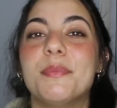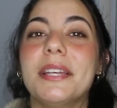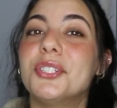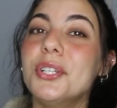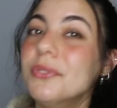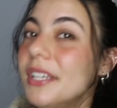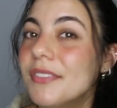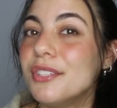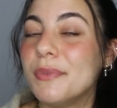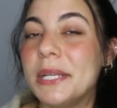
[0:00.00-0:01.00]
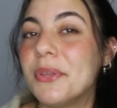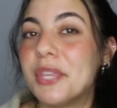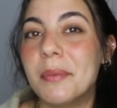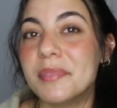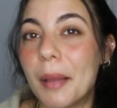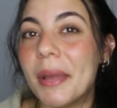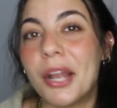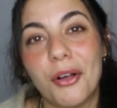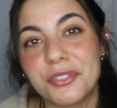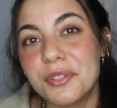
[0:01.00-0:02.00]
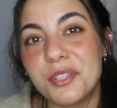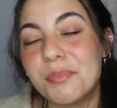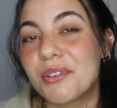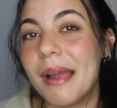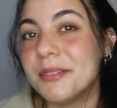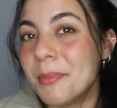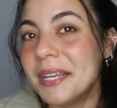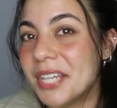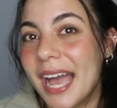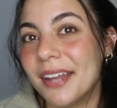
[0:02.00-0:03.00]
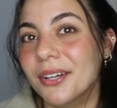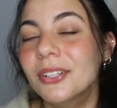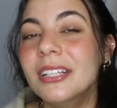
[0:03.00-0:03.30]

make sure you leave this video a thumbs up and also subscribe to my channel.